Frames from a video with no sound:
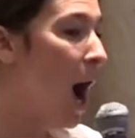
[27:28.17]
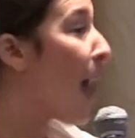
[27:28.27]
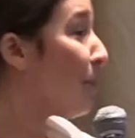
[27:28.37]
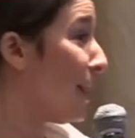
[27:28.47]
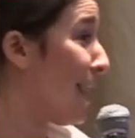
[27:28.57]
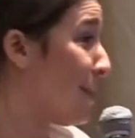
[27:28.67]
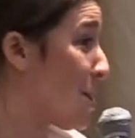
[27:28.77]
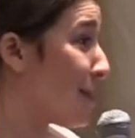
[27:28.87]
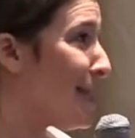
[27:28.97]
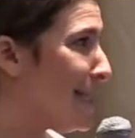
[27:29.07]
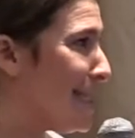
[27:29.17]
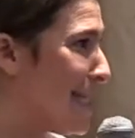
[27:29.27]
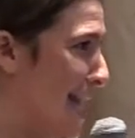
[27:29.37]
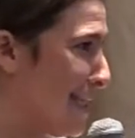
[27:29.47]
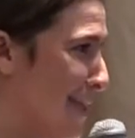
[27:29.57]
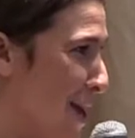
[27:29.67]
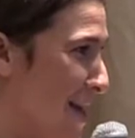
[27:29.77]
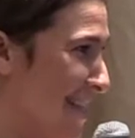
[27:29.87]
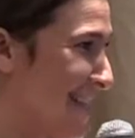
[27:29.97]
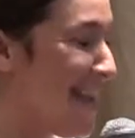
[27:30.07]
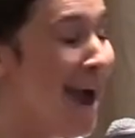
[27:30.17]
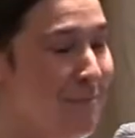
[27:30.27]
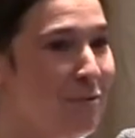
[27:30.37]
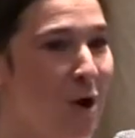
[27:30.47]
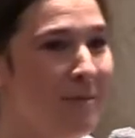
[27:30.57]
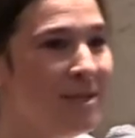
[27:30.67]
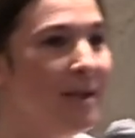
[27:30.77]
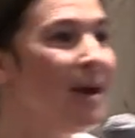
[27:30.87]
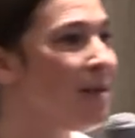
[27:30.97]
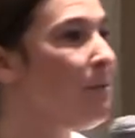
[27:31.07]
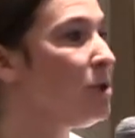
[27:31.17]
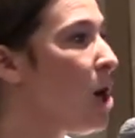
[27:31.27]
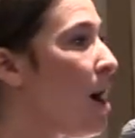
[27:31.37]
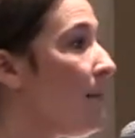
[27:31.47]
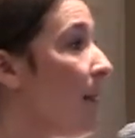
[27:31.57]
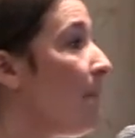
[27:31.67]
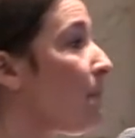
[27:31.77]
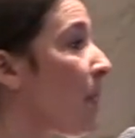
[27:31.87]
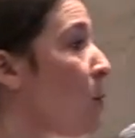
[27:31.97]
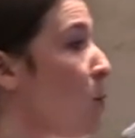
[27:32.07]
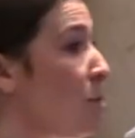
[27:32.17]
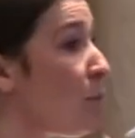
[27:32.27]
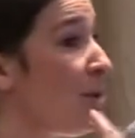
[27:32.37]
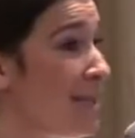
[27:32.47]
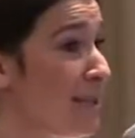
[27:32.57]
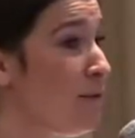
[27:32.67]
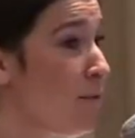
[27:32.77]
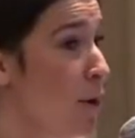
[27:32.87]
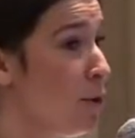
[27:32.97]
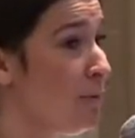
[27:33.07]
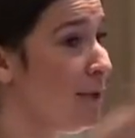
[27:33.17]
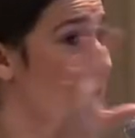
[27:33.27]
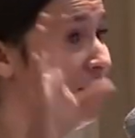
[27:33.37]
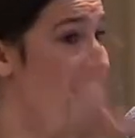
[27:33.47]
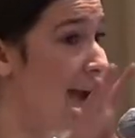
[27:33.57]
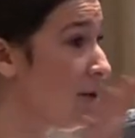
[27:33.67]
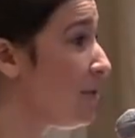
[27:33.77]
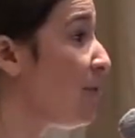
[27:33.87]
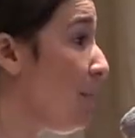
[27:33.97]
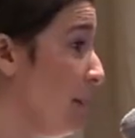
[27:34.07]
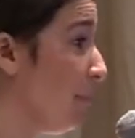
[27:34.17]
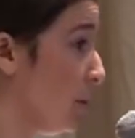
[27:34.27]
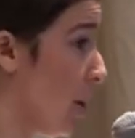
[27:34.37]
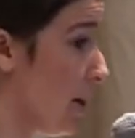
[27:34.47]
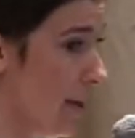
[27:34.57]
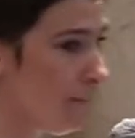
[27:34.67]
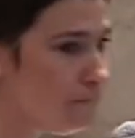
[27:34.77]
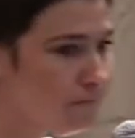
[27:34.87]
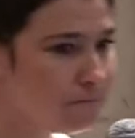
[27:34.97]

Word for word: I'm going to get there. I think it's the next slide. Yeah, promise that we'll talk about the risk and vulnerability factors that people target.